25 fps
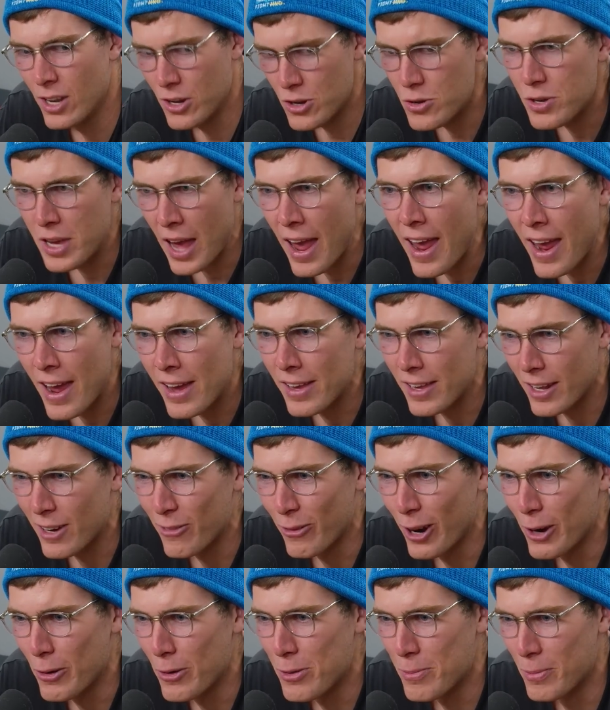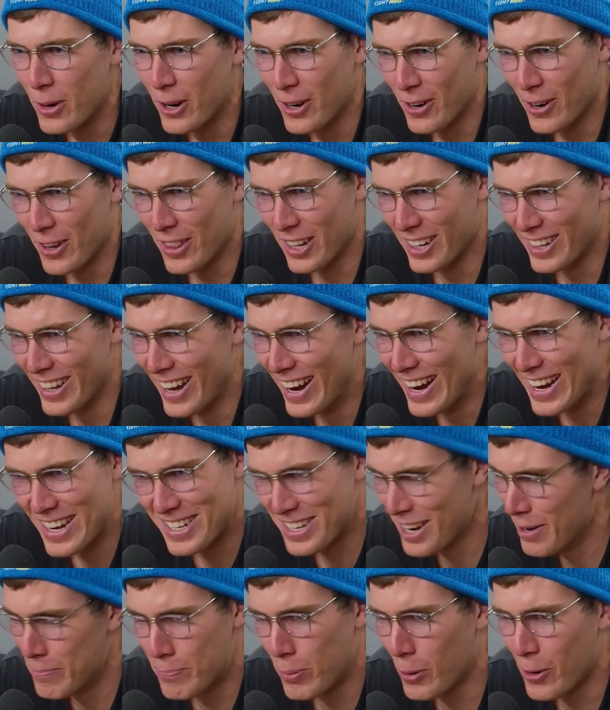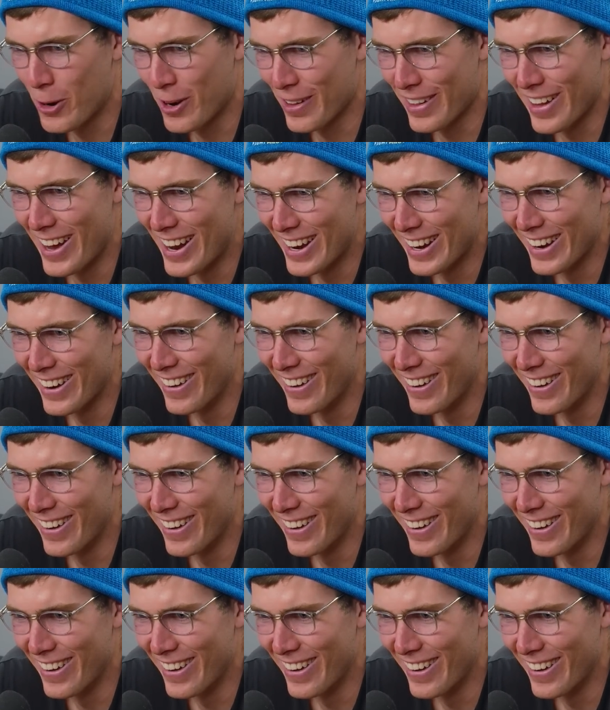No, you can get away with murder on the line. It's not borderline at